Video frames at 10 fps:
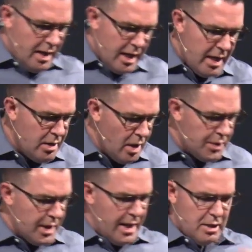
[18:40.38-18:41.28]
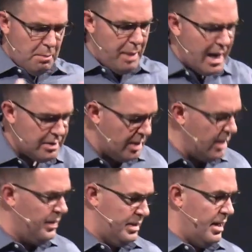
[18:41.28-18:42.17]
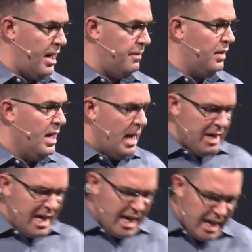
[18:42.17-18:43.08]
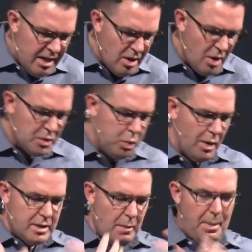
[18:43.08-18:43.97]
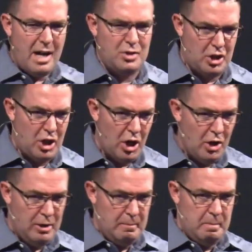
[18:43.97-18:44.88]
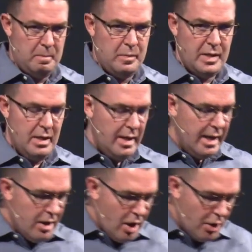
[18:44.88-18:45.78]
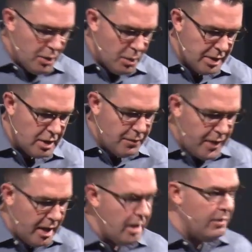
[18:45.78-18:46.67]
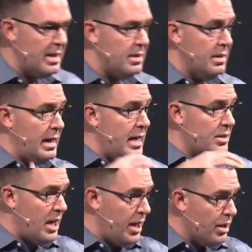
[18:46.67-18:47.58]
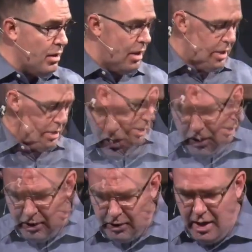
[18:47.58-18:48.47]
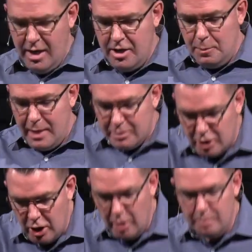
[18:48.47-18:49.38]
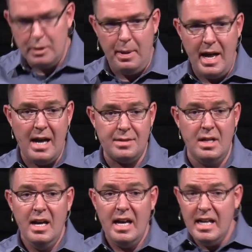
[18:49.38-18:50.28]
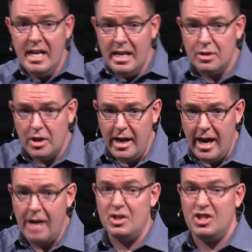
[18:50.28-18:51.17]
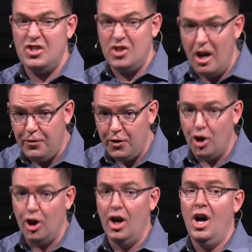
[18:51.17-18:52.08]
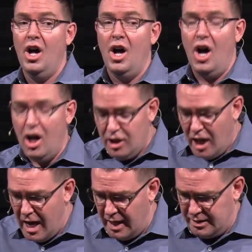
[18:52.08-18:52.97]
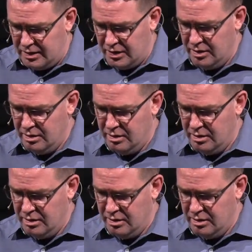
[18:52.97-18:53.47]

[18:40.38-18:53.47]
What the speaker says: and he knows that he's about to give his life. I mean, he knows what is about to come. And in other words, the very reason that he is here on earth is about to come to pass, and he is going to have to suffer a lot.